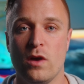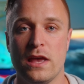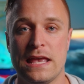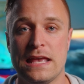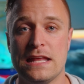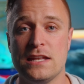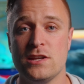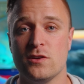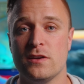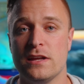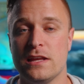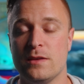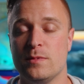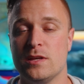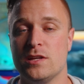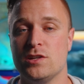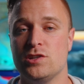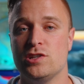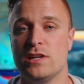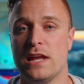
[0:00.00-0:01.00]
in your
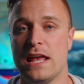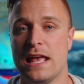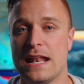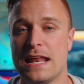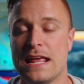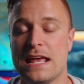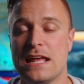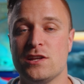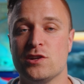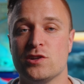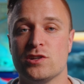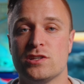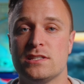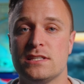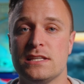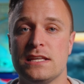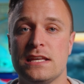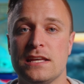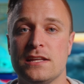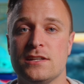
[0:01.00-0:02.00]
image and in your
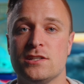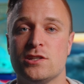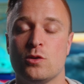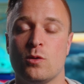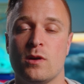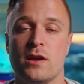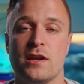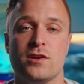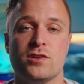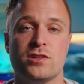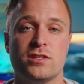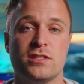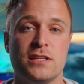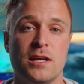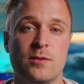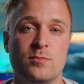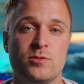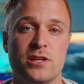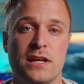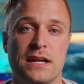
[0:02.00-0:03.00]
scene to where your
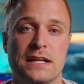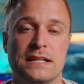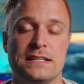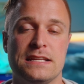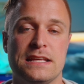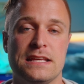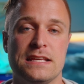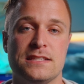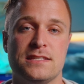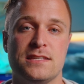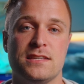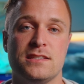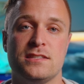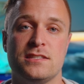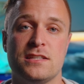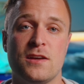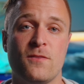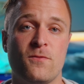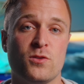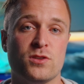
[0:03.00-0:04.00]
subject is
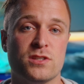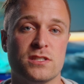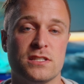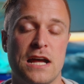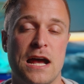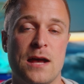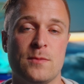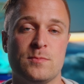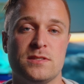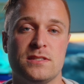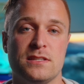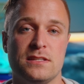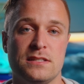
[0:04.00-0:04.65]
several stops